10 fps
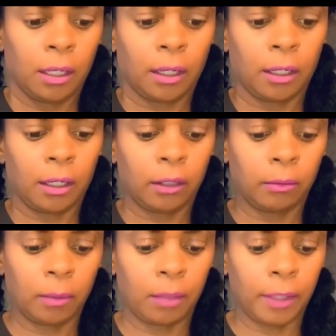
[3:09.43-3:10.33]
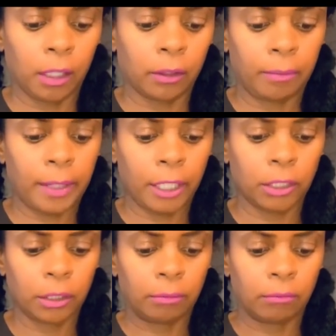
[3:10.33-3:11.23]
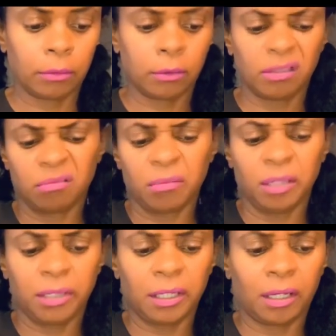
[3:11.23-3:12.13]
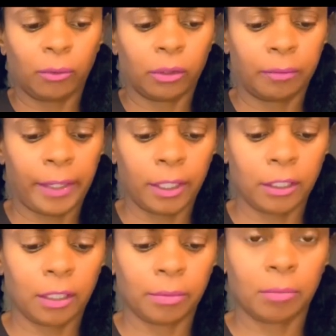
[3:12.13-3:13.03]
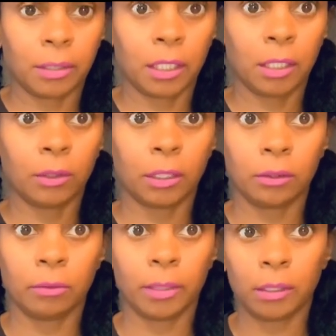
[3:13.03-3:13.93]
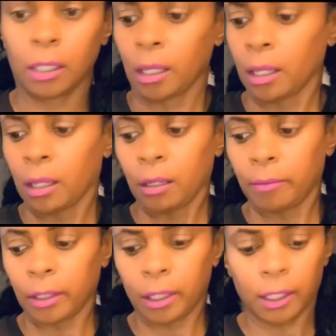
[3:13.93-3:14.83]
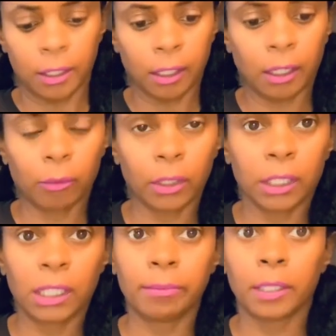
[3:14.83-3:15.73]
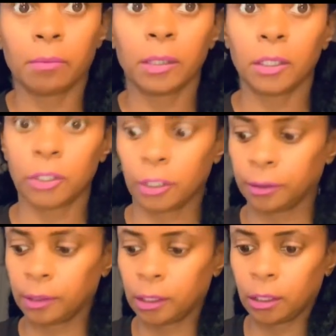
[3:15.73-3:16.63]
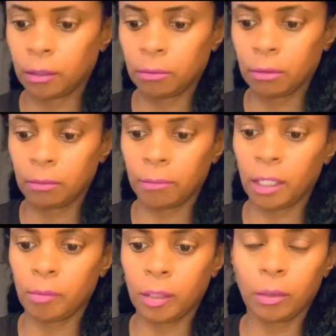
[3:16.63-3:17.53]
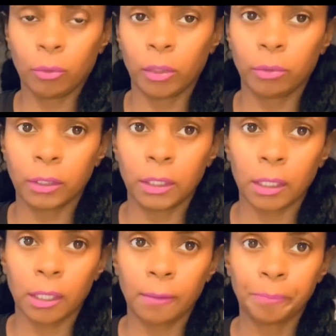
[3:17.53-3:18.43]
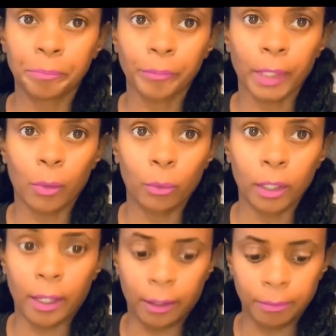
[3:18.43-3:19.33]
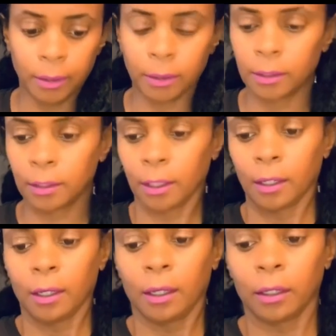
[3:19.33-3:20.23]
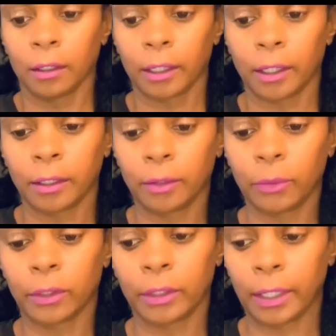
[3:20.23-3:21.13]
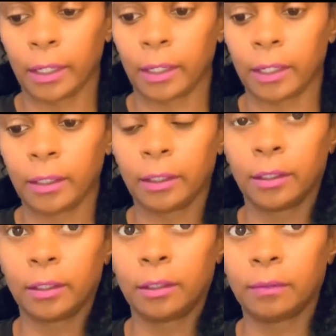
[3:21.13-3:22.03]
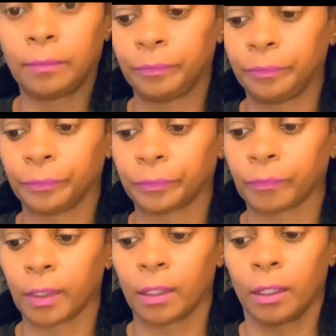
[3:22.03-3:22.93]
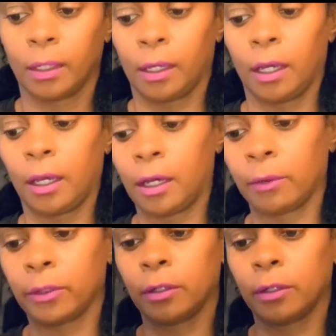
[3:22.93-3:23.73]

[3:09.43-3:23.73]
I'm not gonna mash up. Maybe I will mash up the potatoes a little bit, but I think I want to keep them chunky. Maybe we will see what happens. Okay, then we're gonna add in our.